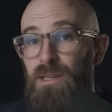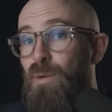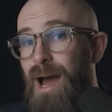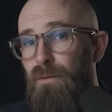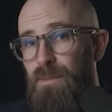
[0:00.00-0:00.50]

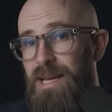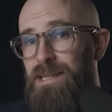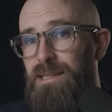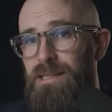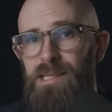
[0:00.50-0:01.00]
new alphabet
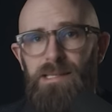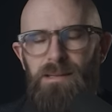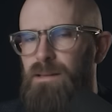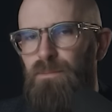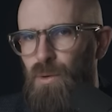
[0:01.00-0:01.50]
and
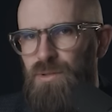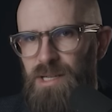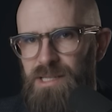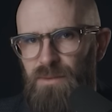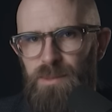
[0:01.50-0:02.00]
insisted that portraits of